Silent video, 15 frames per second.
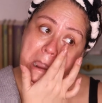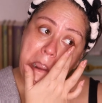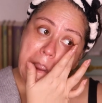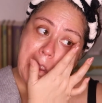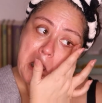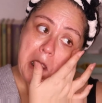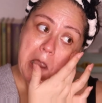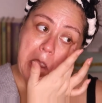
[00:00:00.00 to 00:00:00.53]

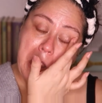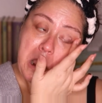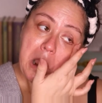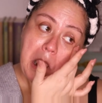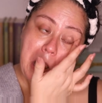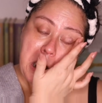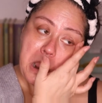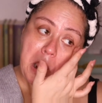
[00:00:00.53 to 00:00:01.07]
It also
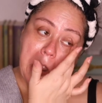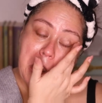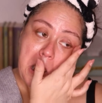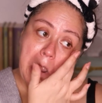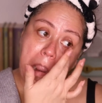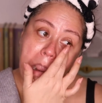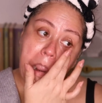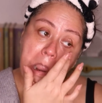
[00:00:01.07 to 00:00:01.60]
has
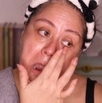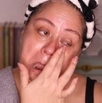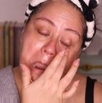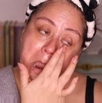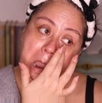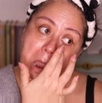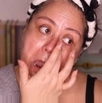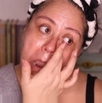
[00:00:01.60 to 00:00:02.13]
ingredients for
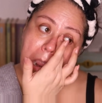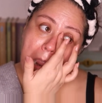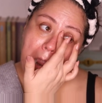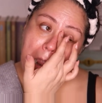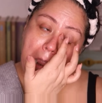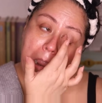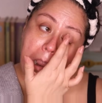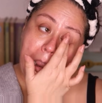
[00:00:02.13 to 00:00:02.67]

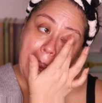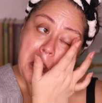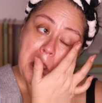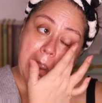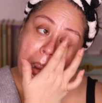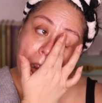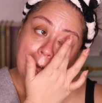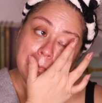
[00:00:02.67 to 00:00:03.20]
brightening
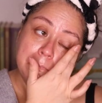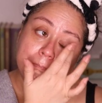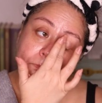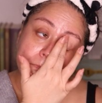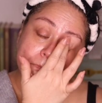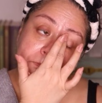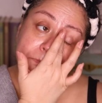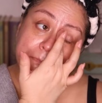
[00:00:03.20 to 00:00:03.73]
and
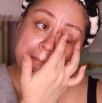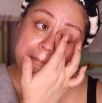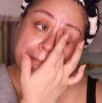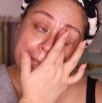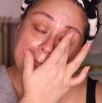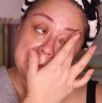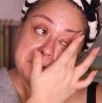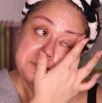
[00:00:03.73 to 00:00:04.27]

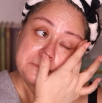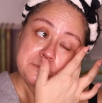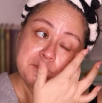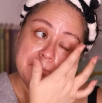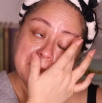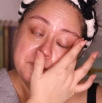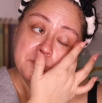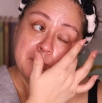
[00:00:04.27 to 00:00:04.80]
anti-aging,
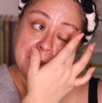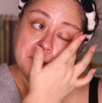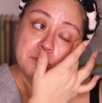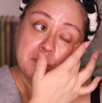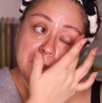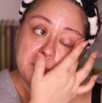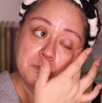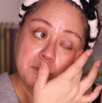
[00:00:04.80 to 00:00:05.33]
including
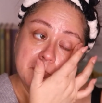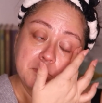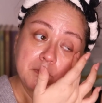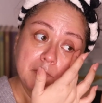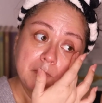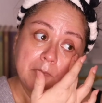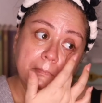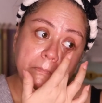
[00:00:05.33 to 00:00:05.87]
vitamin
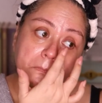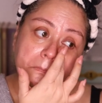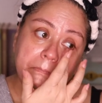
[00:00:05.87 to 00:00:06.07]
E.